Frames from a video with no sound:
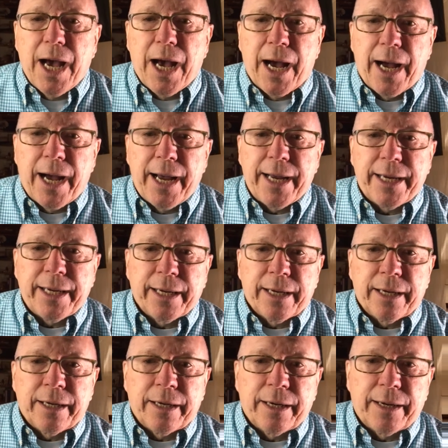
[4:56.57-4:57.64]
I
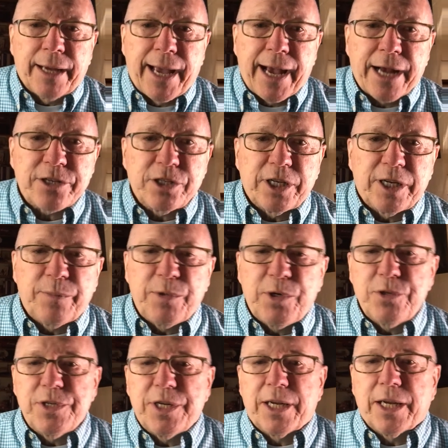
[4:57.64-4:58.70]
actually am
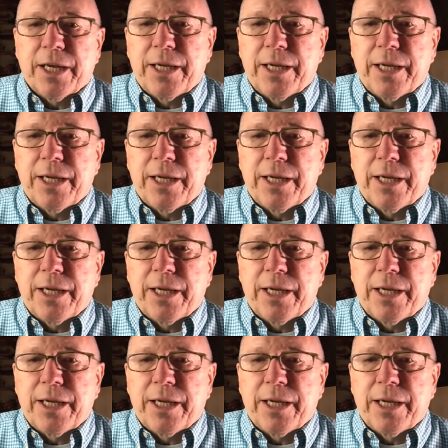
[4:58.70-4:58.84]
using